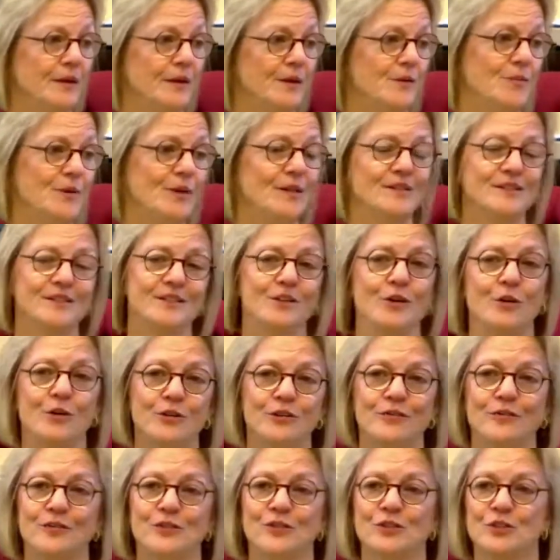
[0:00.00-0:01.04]
because the code
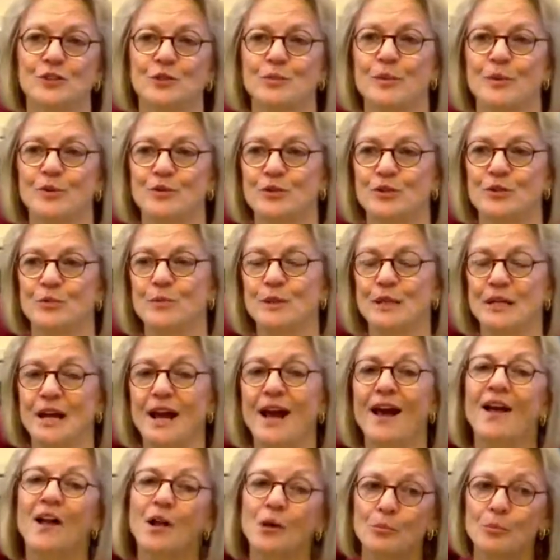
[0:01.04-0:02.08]
official is supposed to be
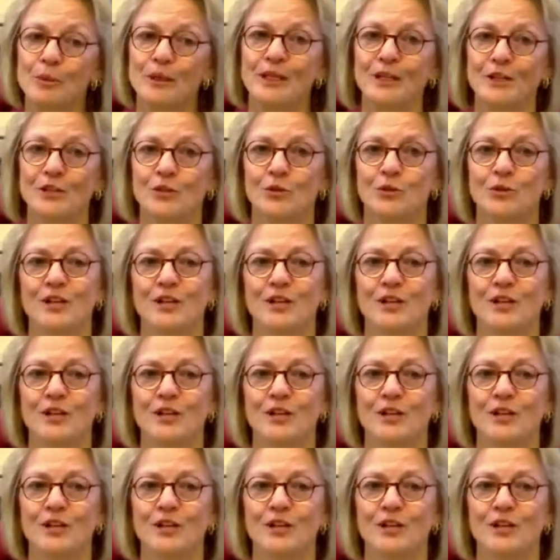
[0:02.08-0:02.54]
helping you.